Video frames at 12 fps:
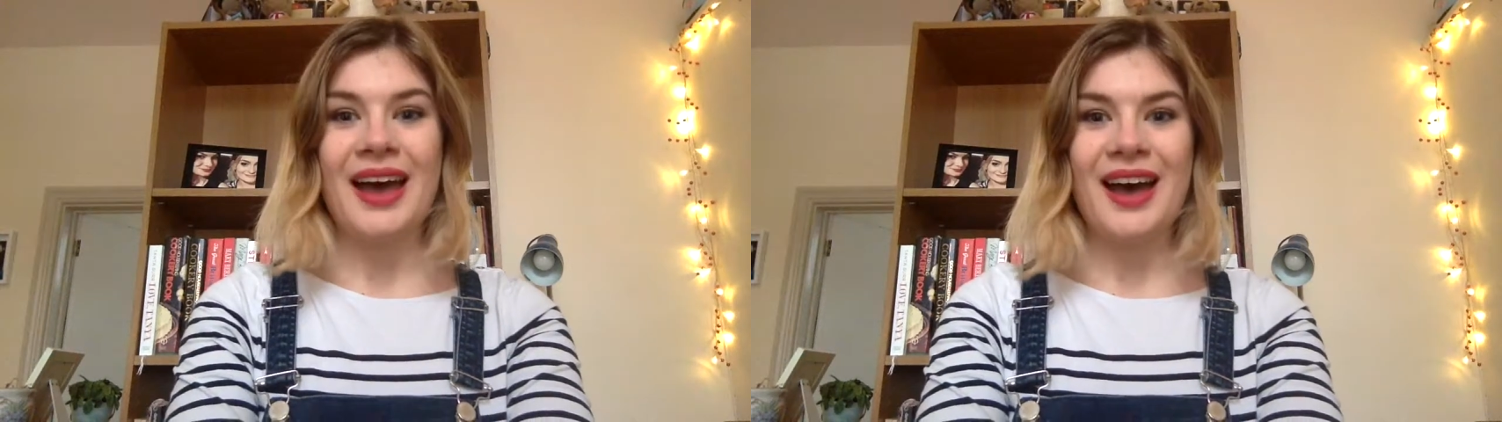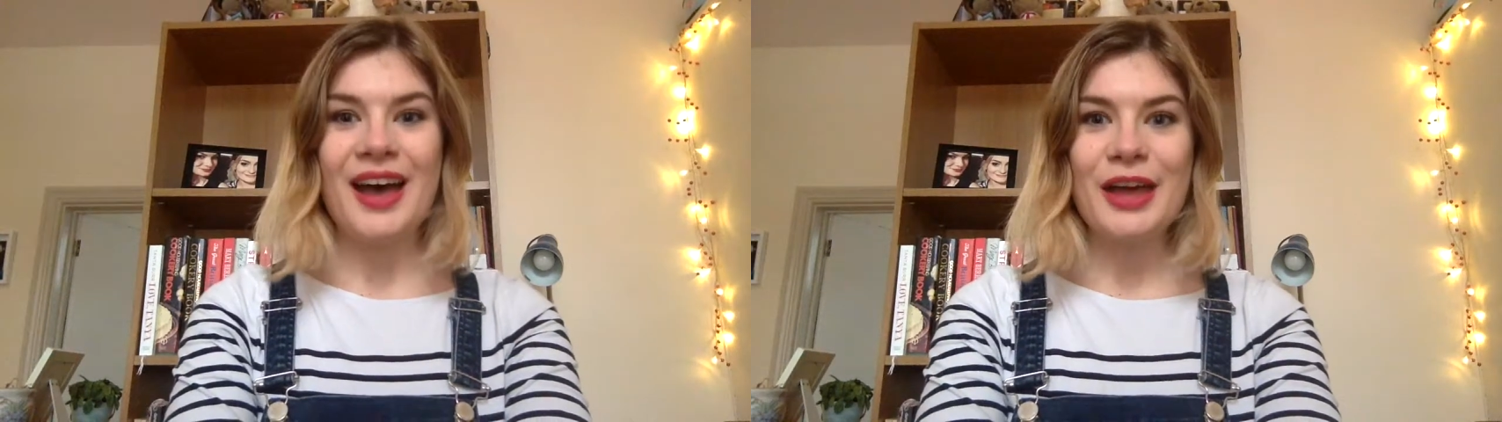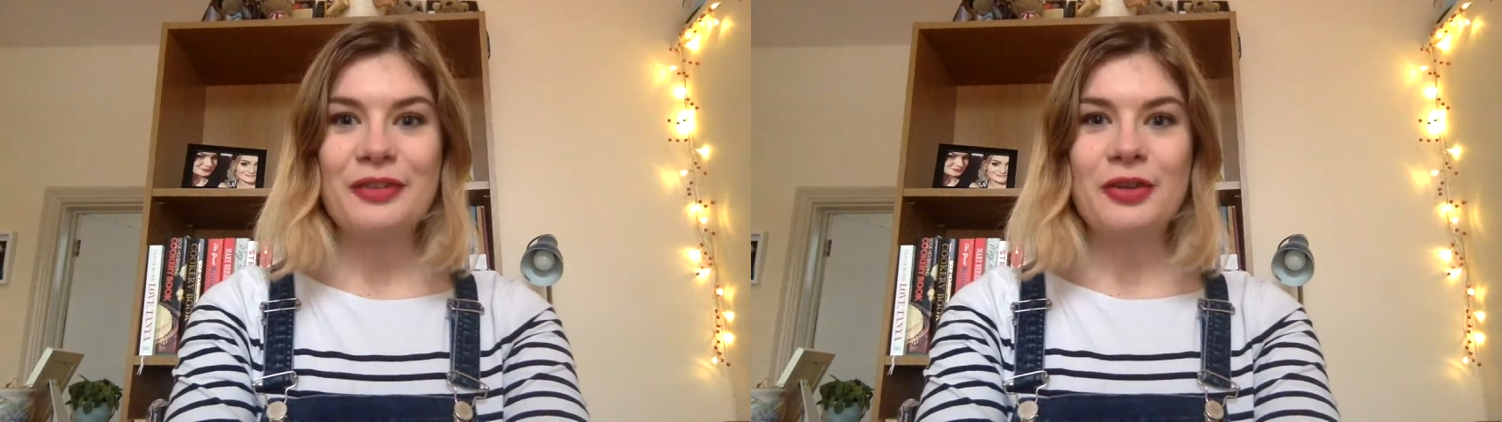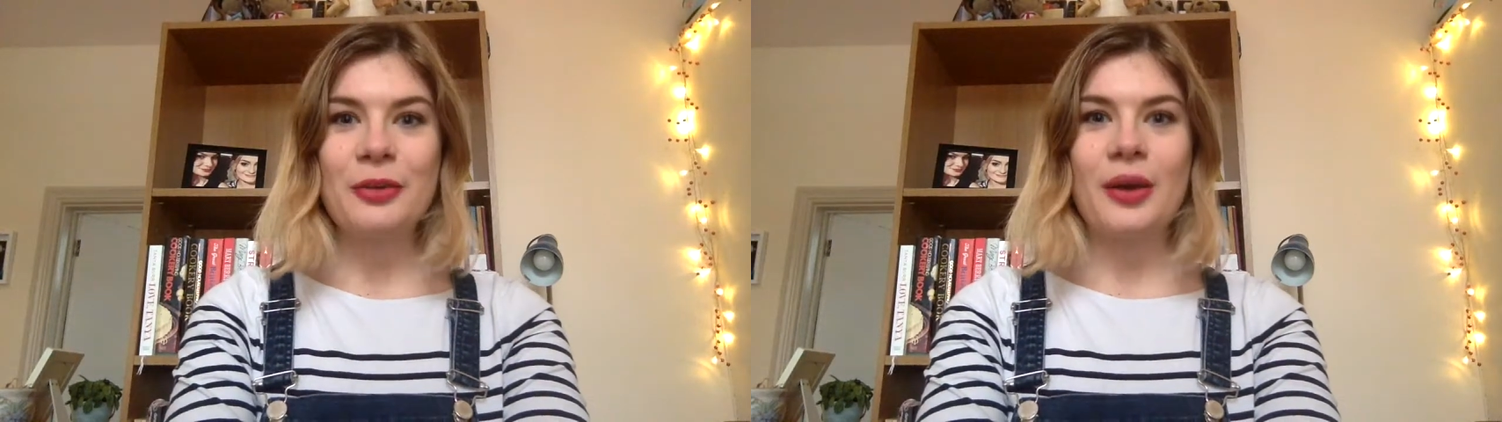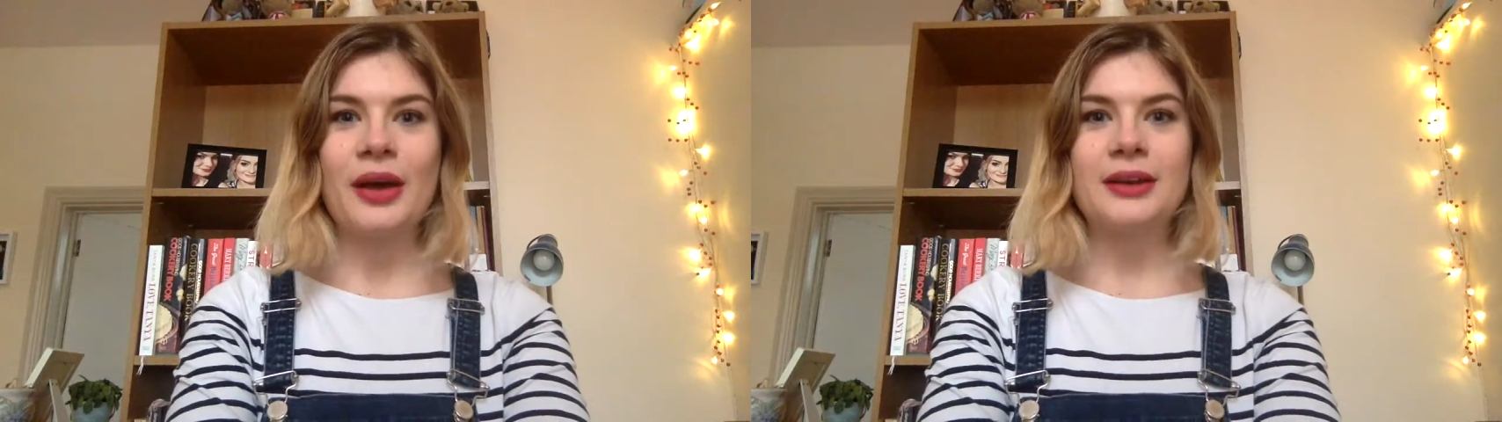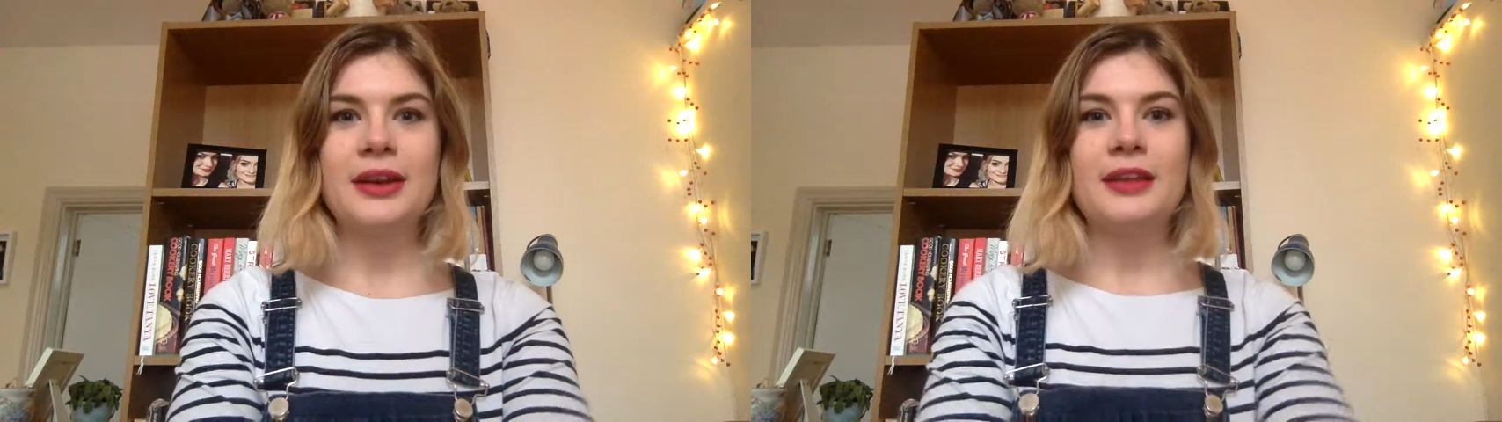Hi
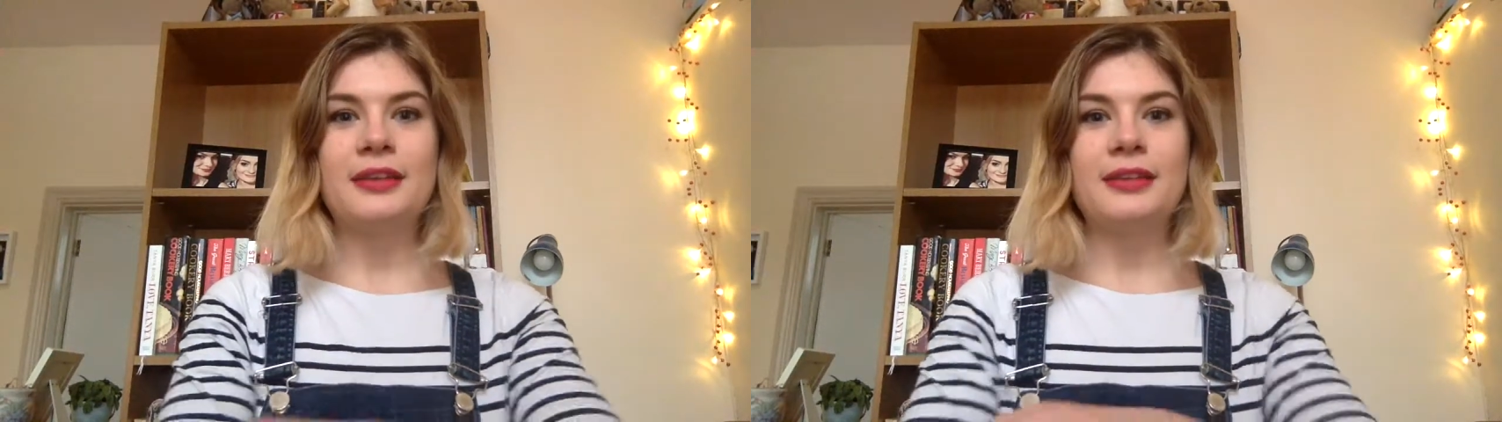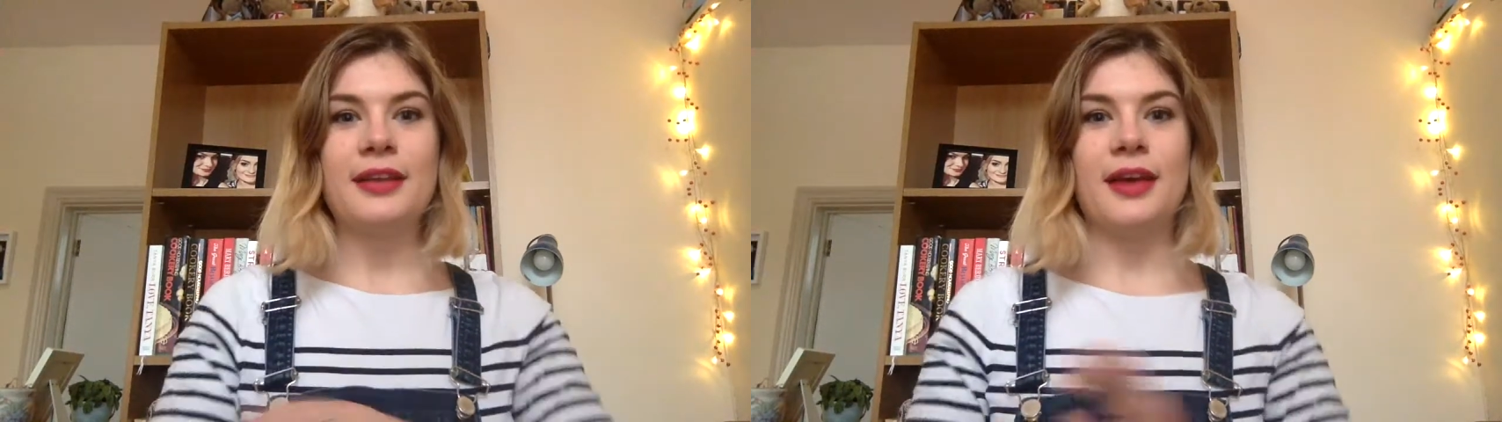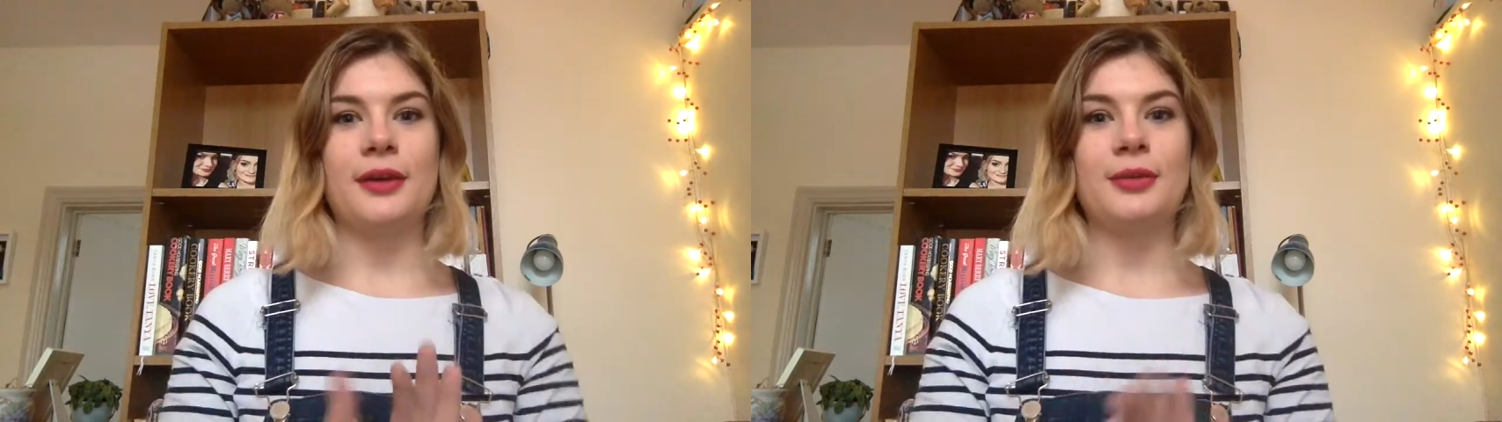everyone, so